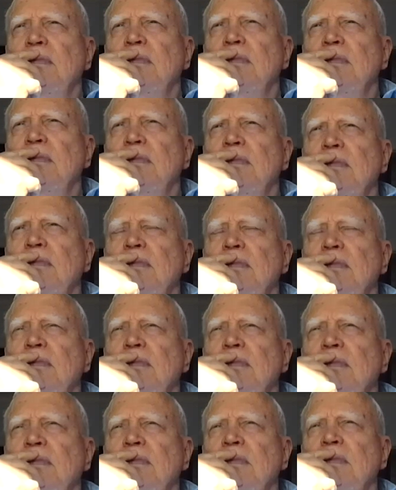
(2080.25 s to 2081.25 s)

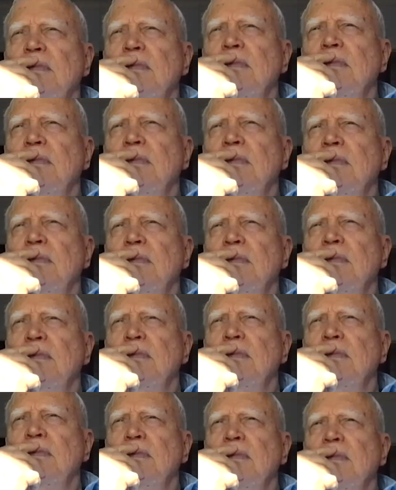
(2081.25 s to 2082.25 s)

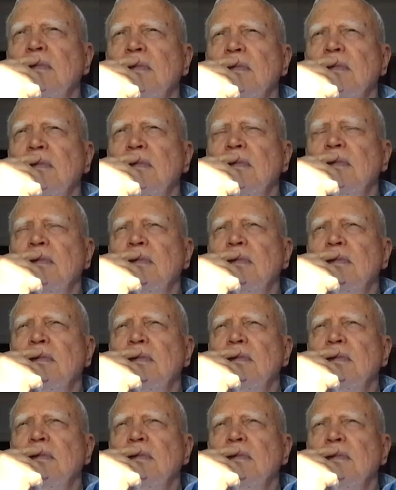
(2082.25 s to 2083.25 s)

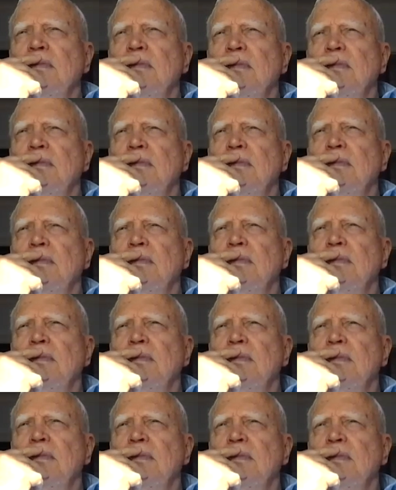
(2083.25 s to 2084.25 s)

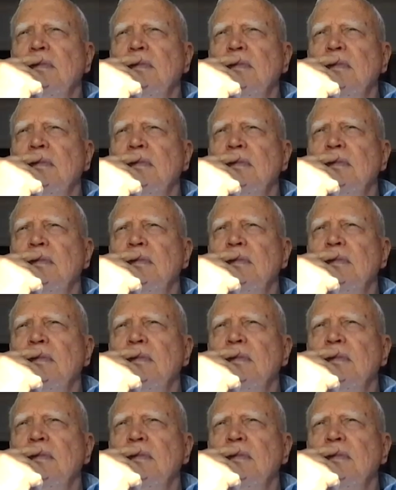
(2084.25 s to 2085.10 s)
No words are spoken by the person on screen.